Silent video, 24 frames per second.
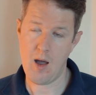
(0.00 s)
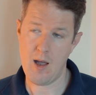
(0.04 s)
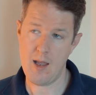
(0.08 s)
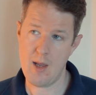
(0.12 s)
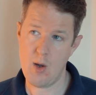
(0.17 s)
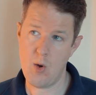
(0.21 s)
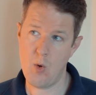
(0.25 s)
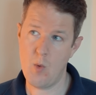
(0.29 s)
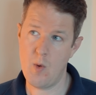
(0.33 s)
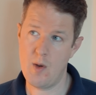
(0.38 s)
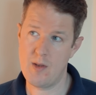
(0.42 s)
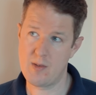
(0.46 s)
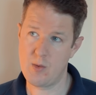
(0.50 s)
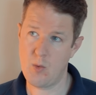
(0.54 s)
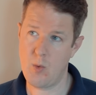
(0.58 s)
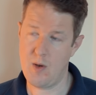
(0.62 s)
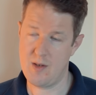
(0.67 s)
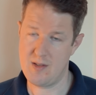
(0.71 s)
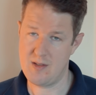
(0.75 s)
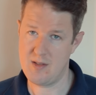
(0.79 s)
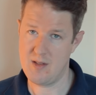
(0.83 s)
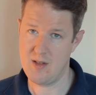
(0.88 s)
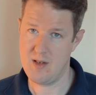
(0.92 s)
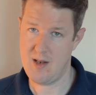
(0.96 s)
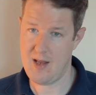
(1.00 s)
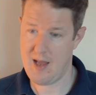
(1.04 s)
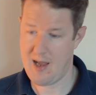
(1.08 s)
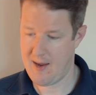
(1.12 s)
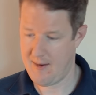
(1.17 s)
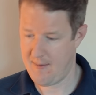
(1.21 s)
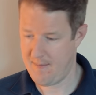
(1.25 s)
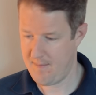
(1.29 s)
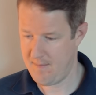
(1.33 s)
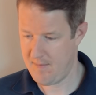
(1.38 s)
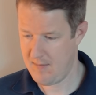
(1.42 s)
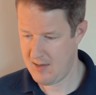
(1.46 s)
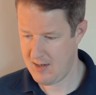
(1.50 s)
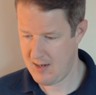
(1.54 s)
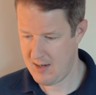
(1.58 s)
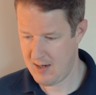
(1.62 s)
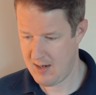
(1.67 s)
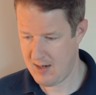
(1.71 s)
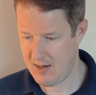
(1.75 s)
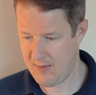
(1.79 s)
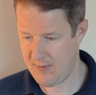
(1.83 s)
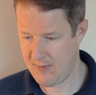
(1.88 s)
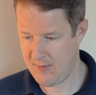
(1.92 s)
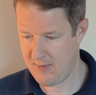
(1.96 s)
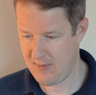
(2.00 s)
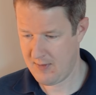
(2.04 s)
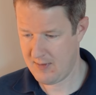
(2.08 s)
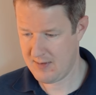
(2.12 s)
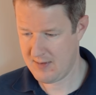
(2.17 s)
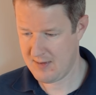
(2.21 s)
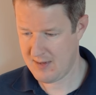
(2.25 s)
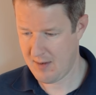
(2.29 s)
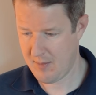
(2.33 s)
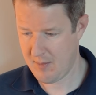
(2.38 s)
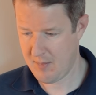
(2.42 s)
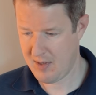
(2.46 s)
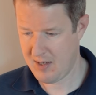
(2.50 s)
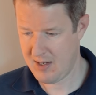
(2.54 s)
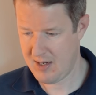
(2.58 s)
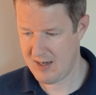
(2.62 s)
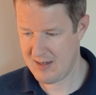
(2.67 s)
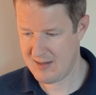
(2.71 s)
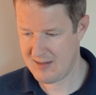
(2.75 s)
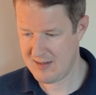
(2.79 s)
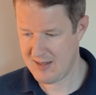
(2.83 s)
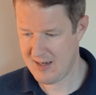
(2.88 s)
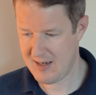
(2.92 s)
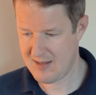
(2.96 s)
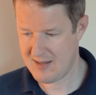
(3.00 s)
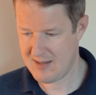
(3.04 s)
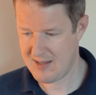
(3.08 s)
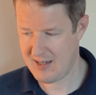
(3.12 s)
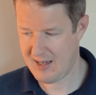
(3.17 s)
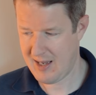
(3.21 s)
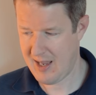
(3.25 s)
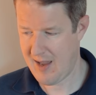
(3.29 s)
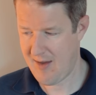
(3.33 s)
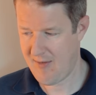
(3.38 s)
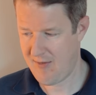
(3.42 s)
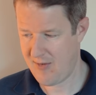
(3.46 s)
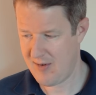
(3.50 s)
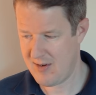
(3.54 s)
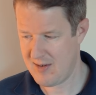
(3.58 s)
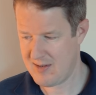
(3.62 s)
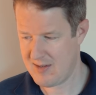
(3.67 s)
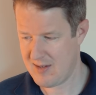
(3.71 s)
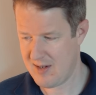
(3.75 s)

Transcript: I always question that. If somebody is testing every